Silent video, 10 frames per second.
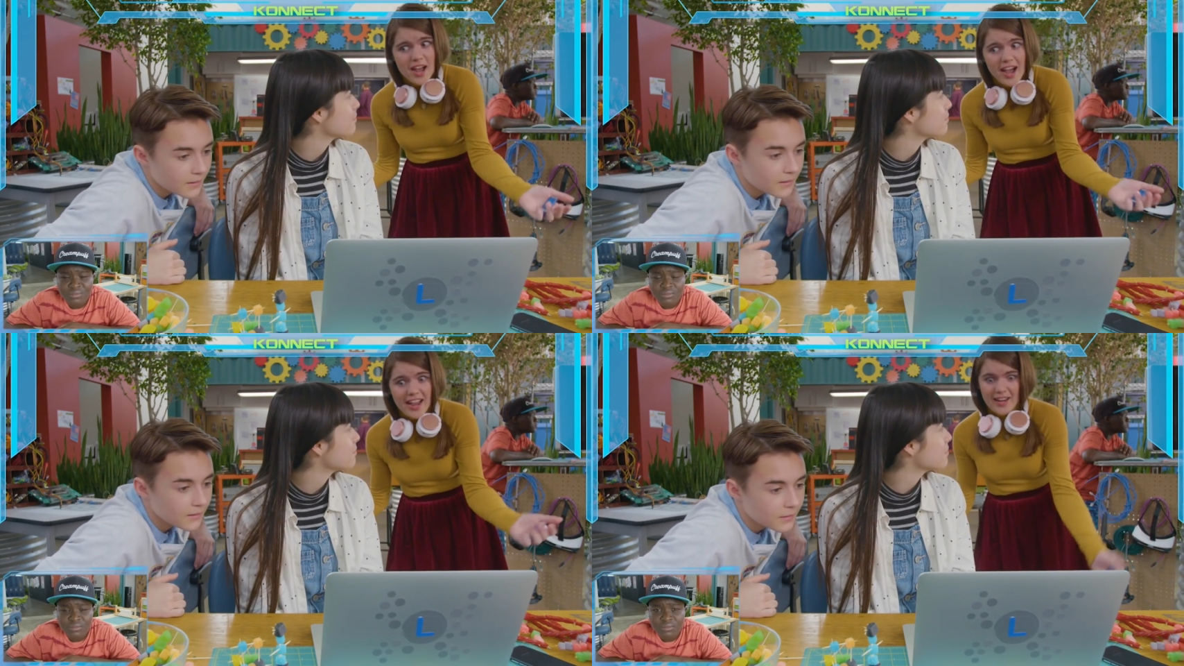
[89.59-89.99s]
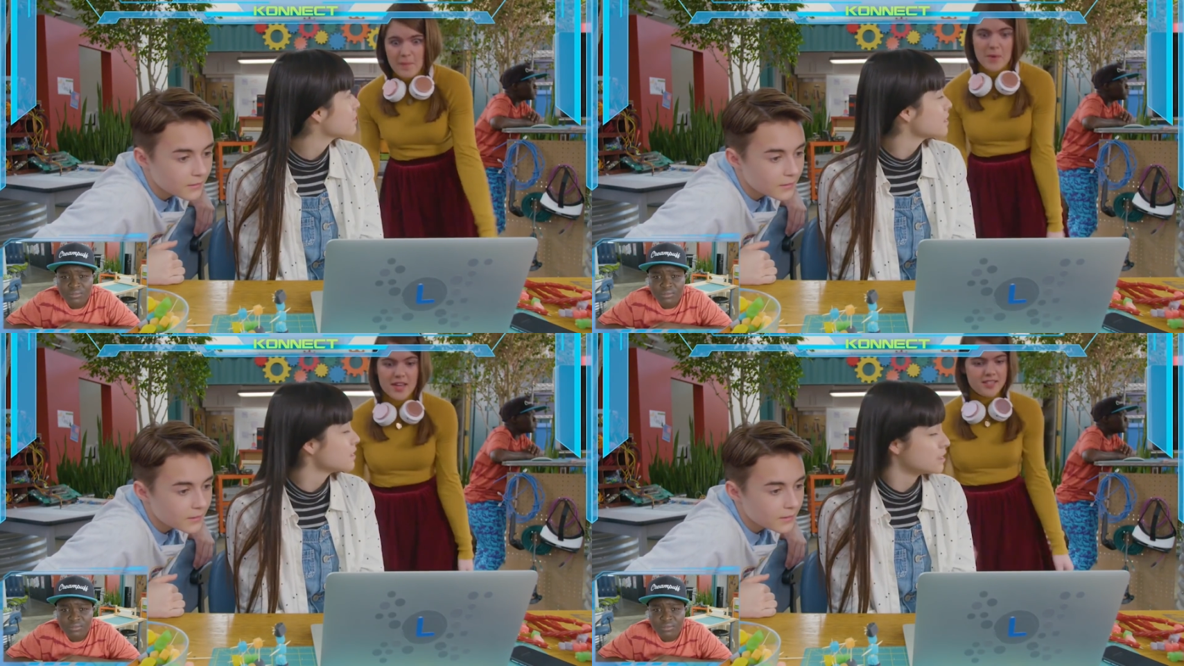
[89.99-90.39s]
Speaker 1: oh nine,
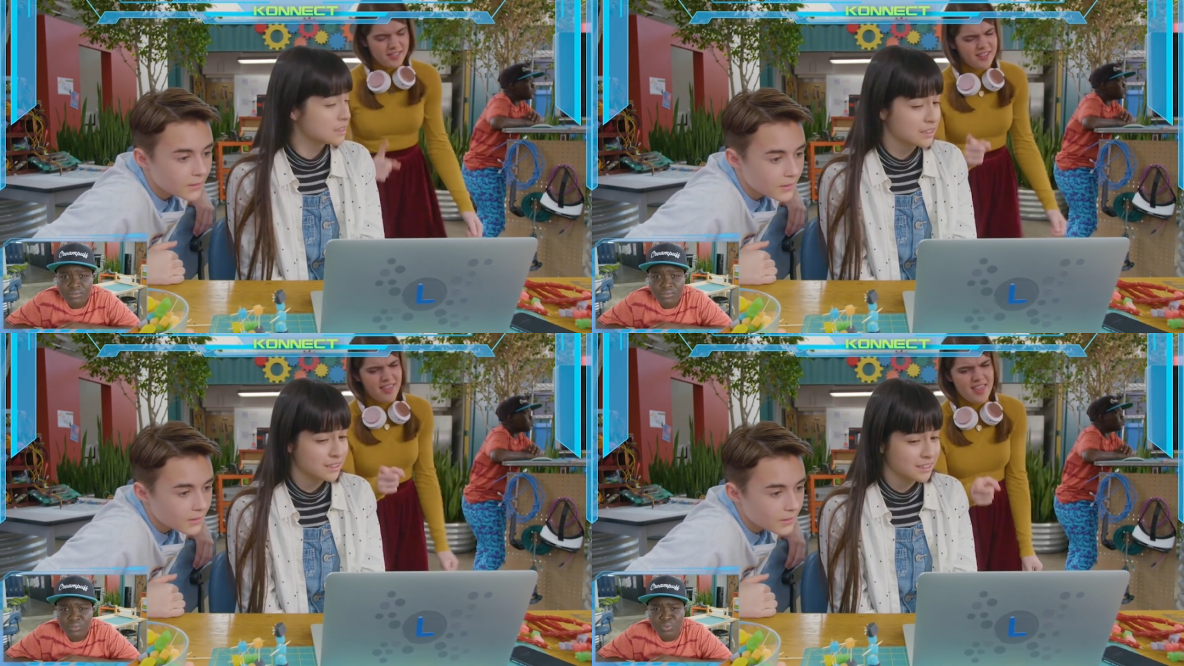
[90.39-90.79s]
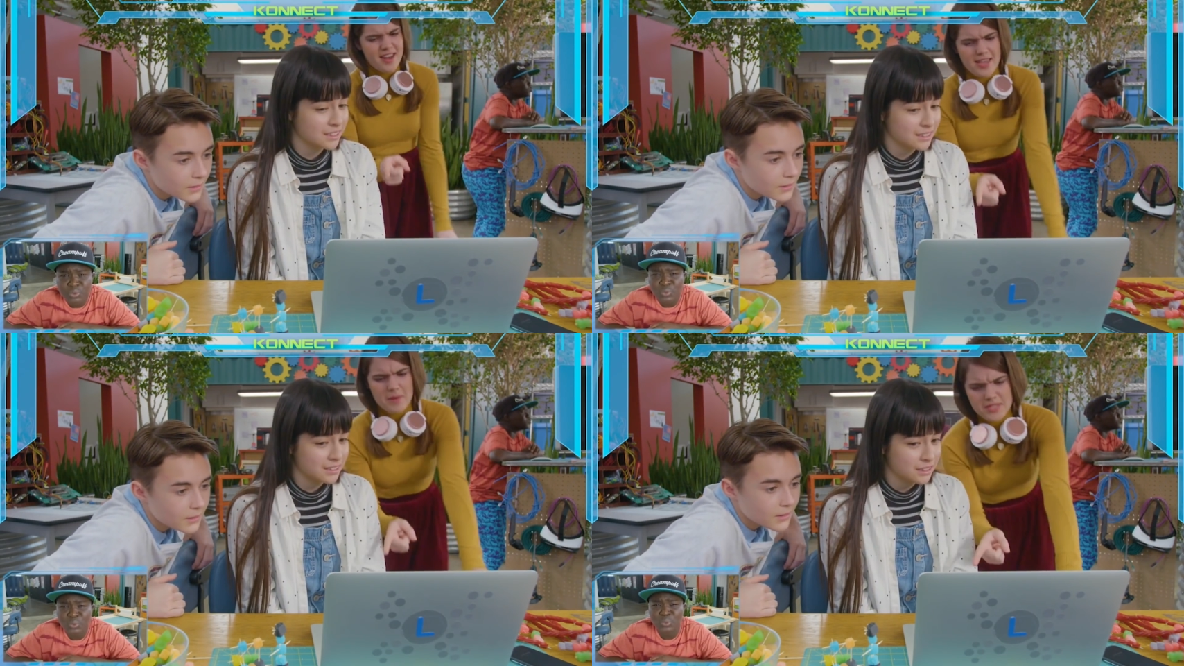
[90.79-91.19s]
but then
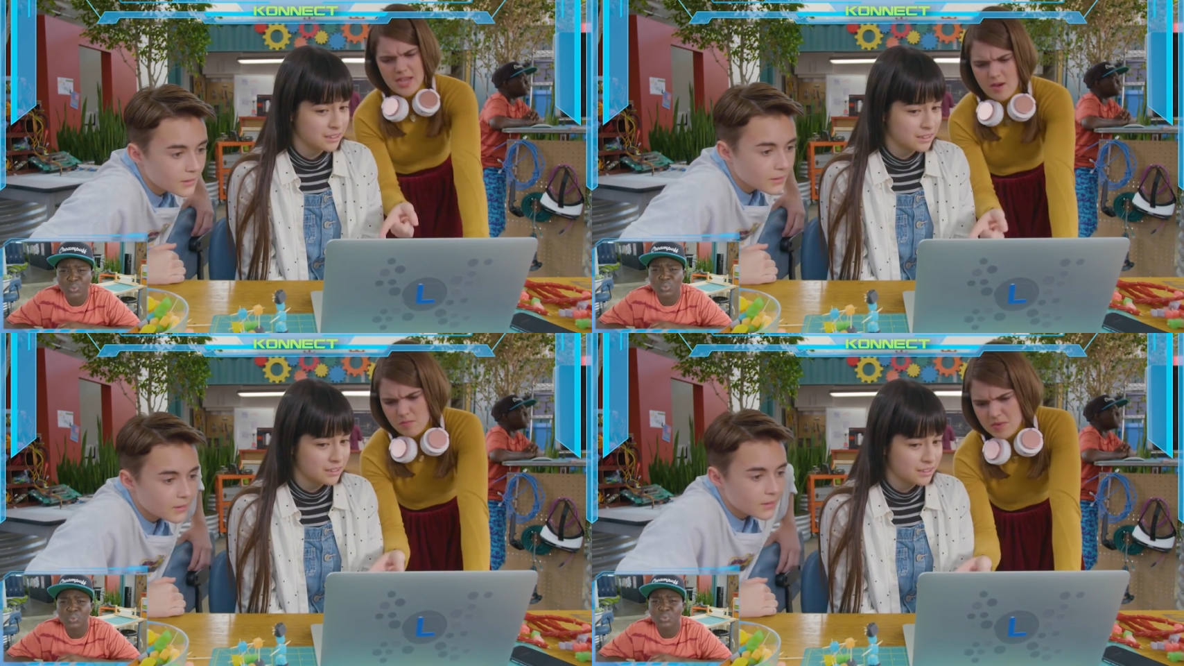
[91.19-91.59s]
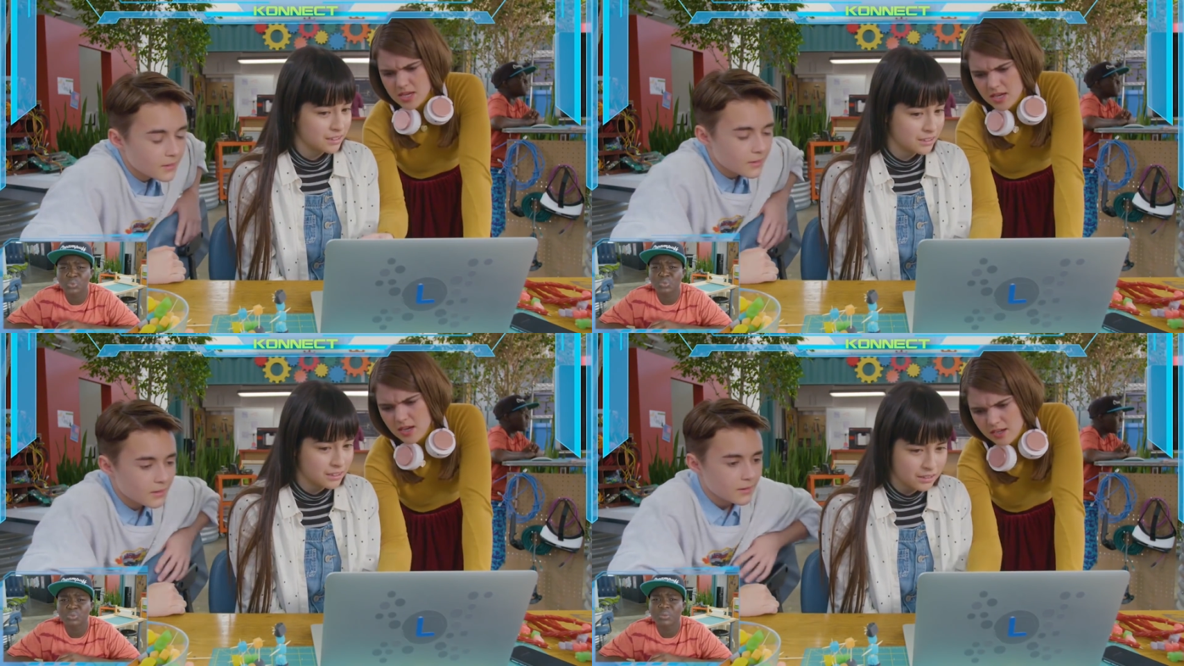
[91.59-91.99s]
it came down
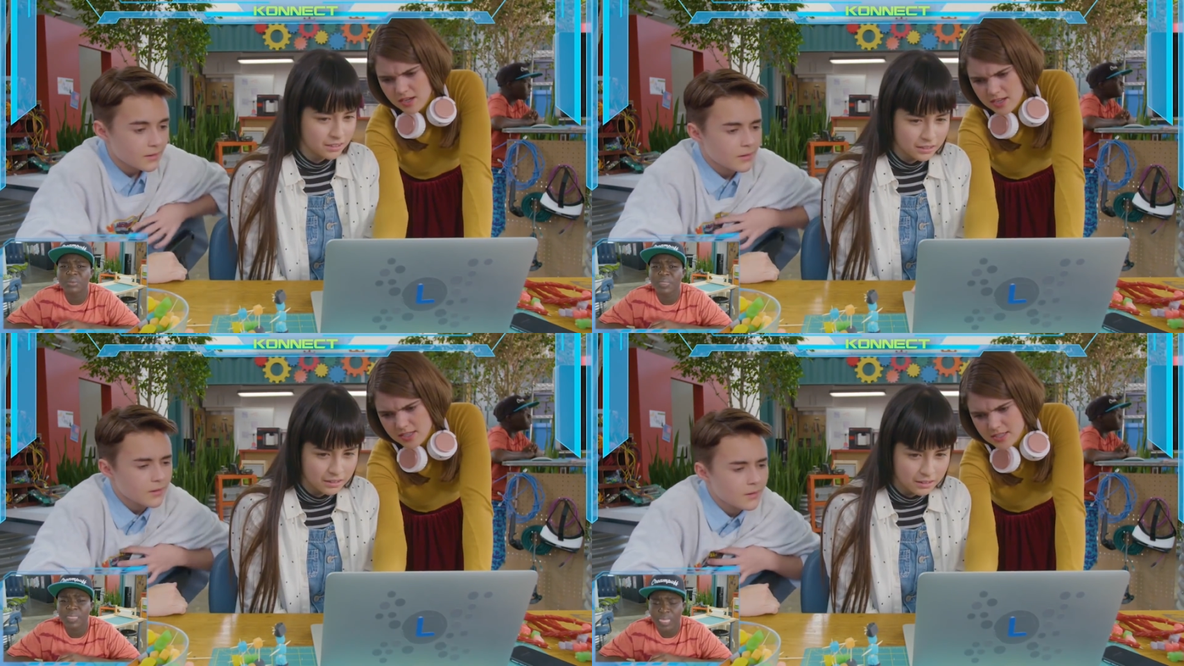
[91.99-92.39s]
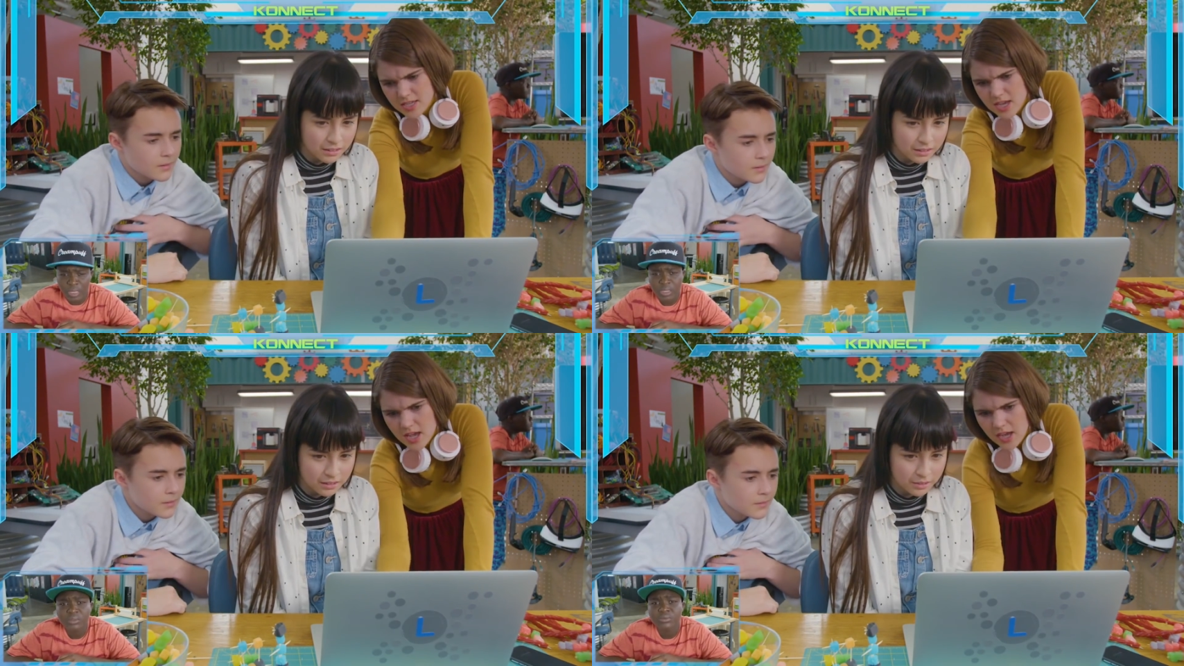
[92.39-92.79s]
because
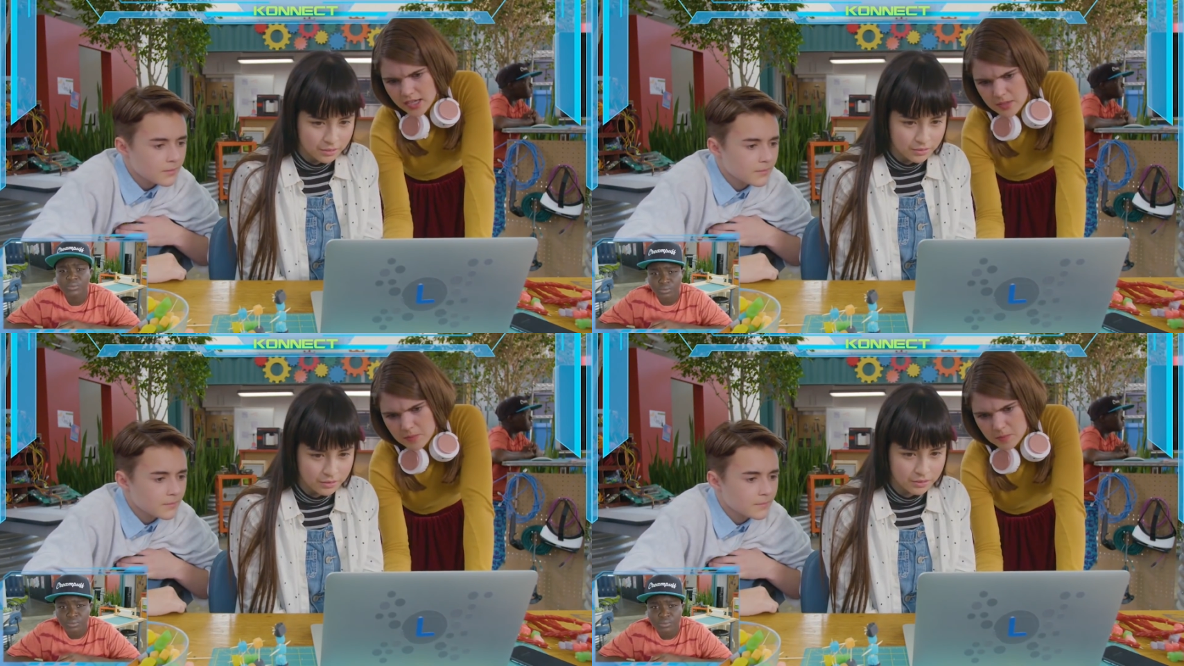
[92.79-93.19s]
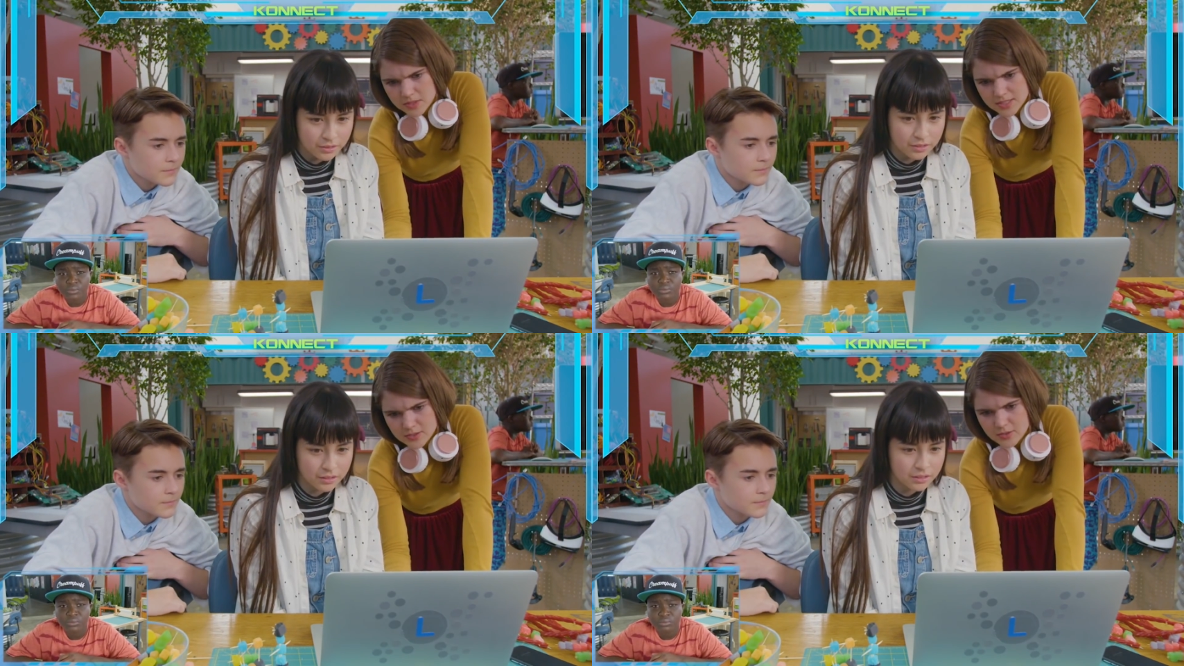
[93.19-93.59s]
I came up with
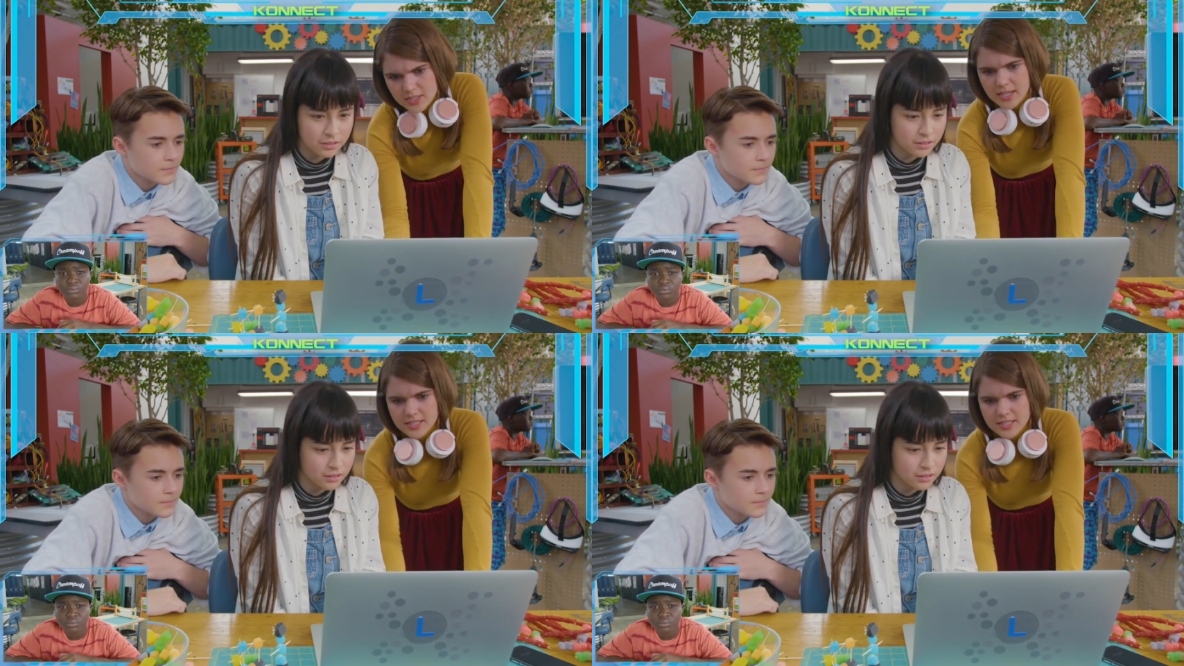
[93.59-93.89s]
this great